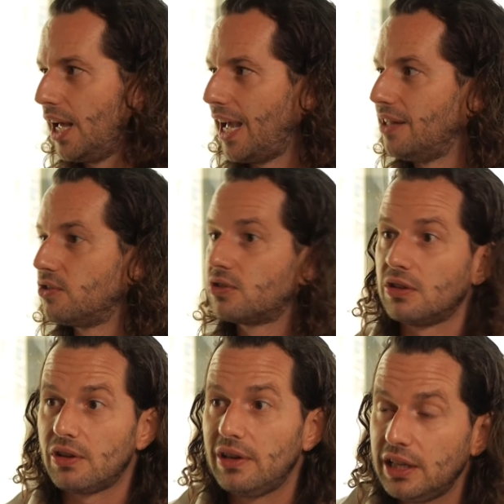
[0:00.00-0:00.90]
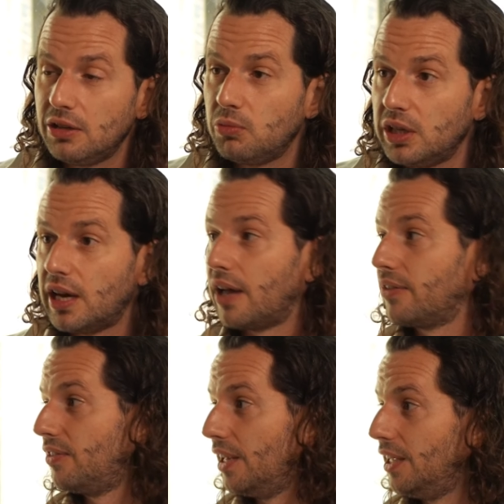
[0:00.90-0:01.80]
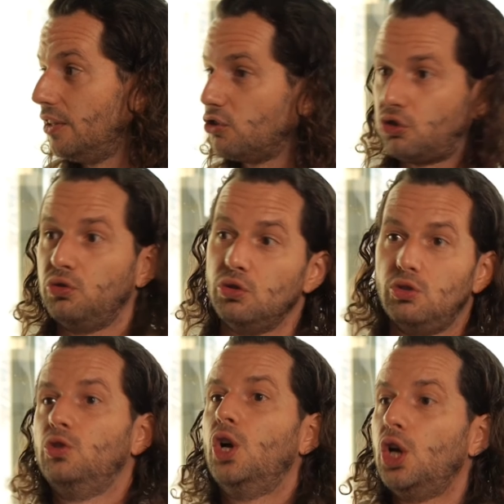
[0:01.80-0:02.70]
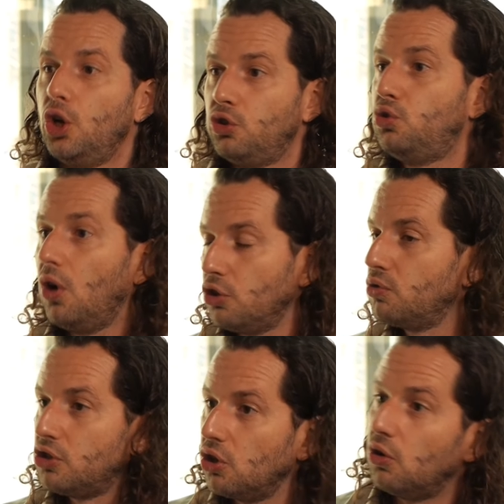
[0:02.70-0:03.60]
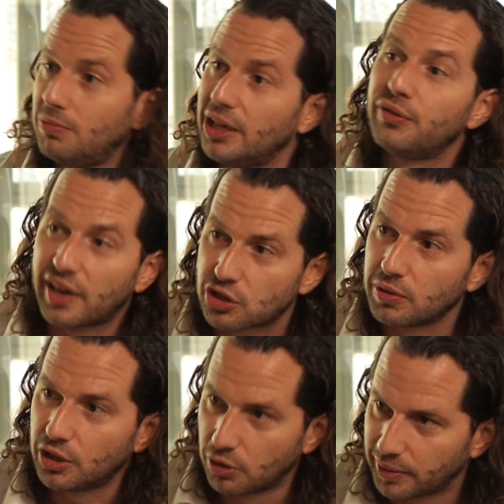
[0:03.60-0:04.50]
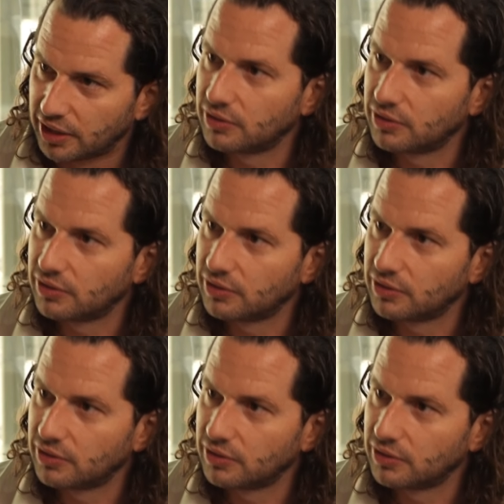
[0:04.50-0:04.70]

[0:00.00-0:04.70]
and suddenly we are selling to a 200-year-old manufacturing company.